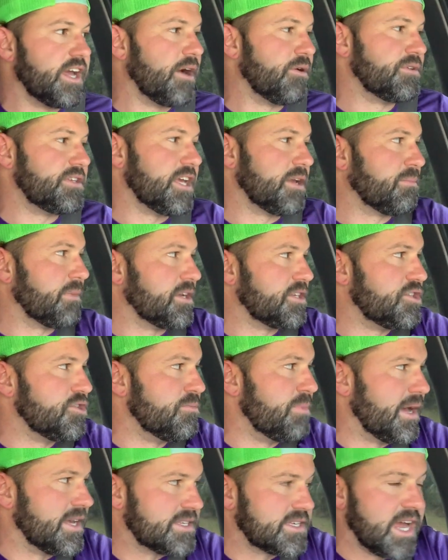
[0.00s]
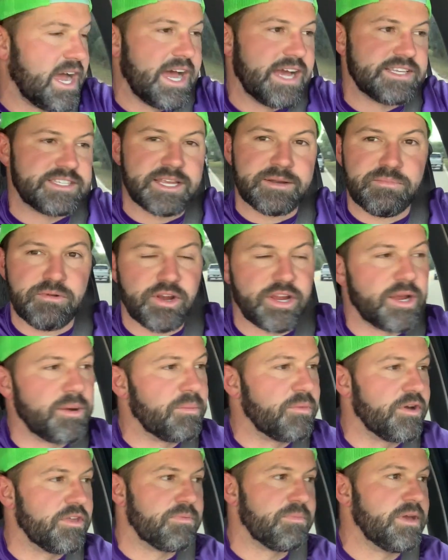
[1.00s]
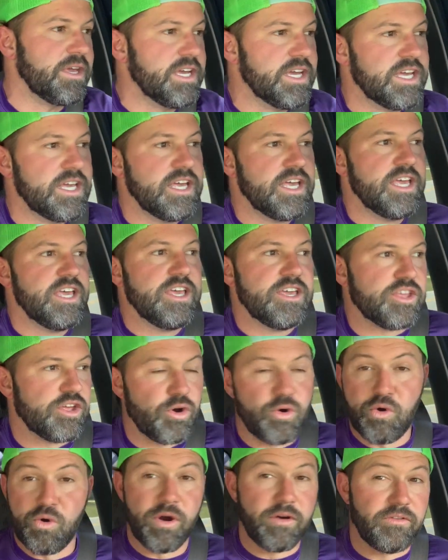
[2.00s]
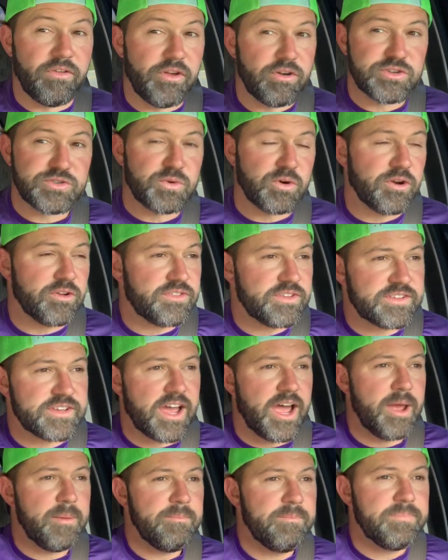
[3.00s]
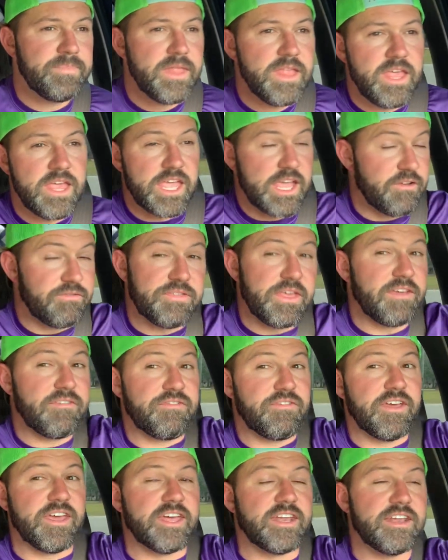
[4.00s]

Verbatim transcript: I would take my two best guys, I'd bring them with me, you know, whoever those were at the time, if they fit.